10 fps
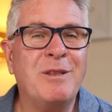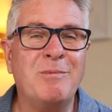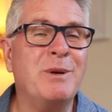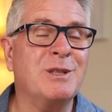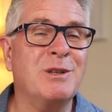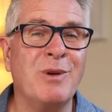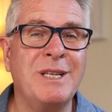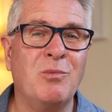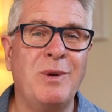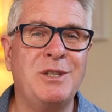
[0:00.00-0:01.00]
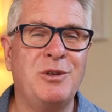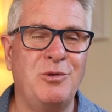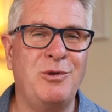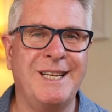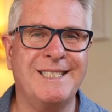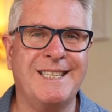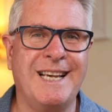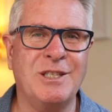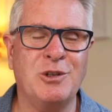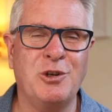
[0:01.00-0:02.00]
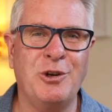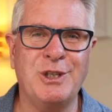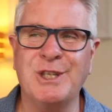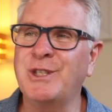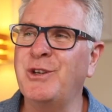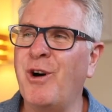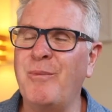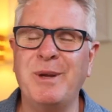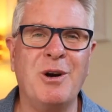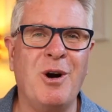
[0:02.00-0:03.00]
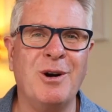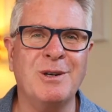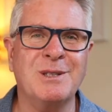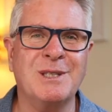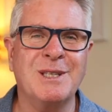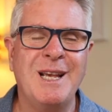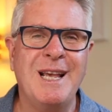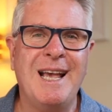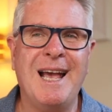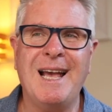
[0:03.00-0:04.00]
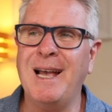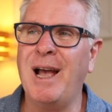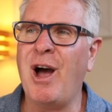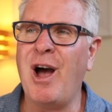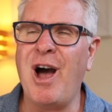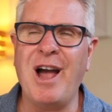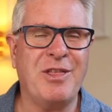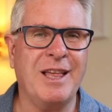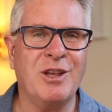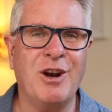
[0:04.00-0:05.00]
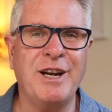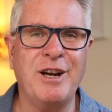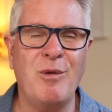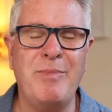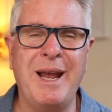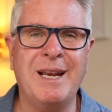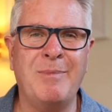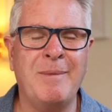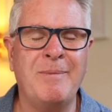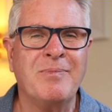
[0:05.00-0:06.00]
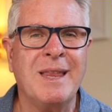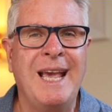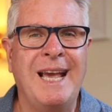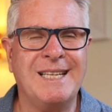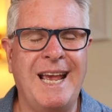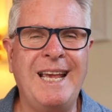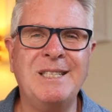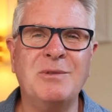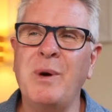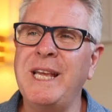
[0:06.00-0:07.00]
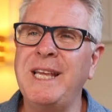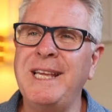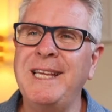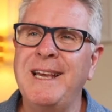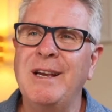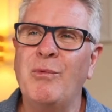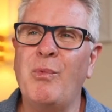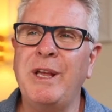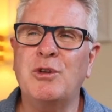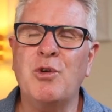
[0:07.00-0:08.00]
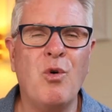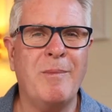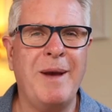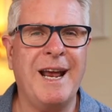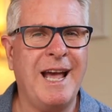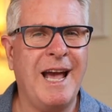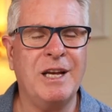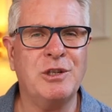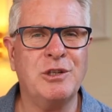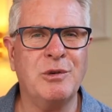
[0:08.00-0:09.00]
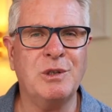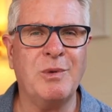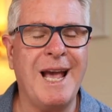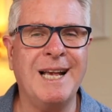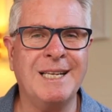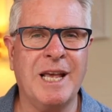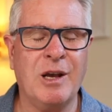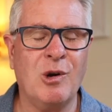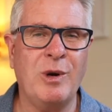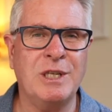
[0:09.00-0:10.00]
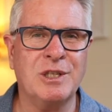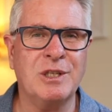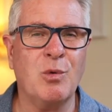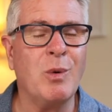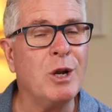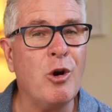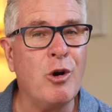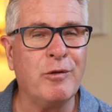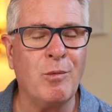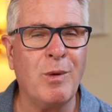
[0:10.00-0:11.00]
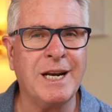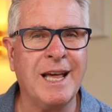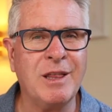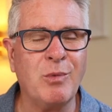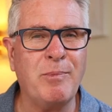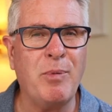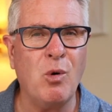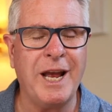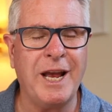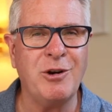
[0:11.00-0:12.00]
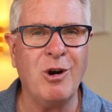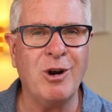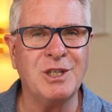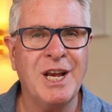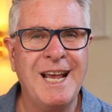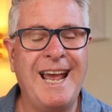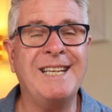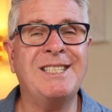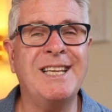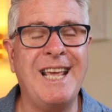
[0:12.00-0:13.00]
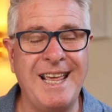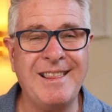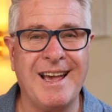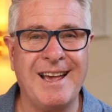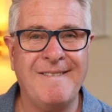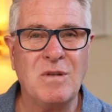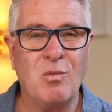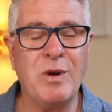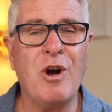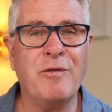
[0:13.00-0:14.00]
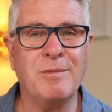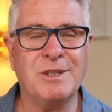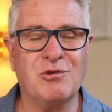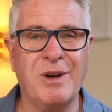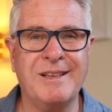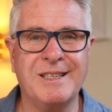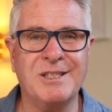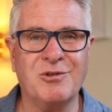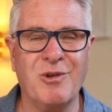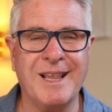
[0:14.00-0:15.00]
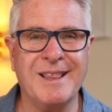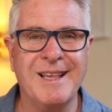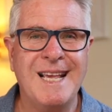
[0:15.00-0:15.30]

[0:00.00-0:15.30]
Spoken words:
Because the reason we do this as a church is not because I think that I know better, but it's as we talk about our issues, we ask our questions, that we learn from one another, we pool our knowledge, and together we go from strength to strength.